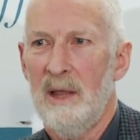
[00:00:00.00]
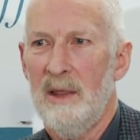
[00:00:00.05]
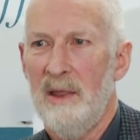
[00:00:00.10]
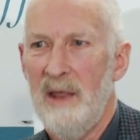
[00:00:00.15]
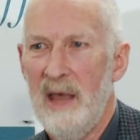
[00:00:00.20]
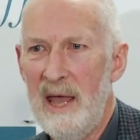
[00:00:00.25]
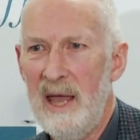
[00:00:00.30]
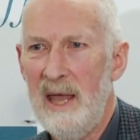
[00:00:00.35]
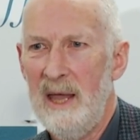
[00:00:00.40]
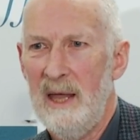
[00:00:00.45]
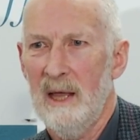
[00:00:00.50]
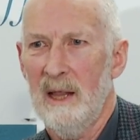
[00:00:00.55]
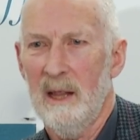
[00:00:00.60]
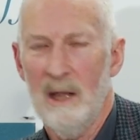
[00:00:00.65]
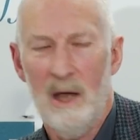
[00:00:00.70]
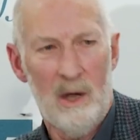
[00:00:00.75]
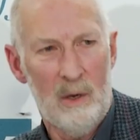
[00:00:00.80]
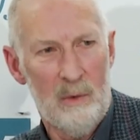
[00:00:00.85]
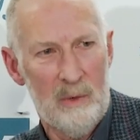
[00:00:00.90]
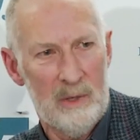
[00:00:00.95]
They,
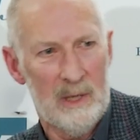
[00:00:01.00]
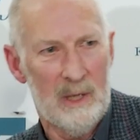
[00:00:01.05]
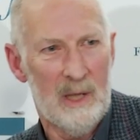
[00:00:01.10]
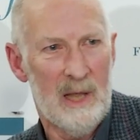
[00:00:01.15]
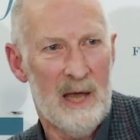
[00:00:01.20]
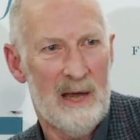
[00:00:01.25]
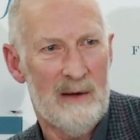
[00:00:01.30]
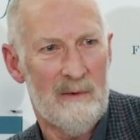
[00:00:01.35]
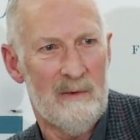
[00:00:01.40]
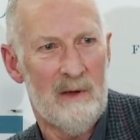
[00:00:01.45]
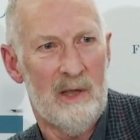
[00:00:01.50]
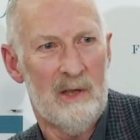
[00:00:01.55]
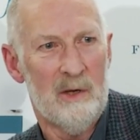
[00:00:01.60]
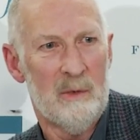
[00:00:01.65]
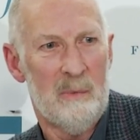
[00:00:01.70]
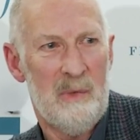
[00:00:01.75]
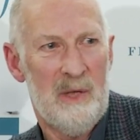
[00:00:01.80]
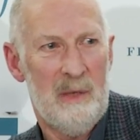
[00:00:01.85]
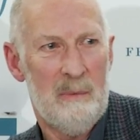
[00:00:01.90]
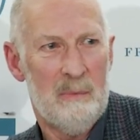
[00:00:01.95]
along with a lot of other
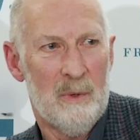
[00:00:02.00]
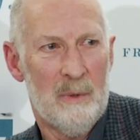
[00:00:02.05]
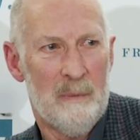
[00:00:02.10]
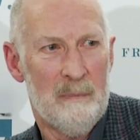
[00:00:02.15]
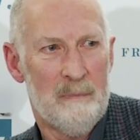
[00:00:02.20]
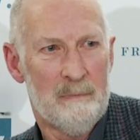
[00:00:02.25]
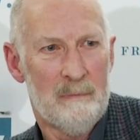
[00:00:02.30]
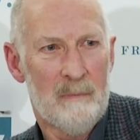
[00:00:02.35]
people.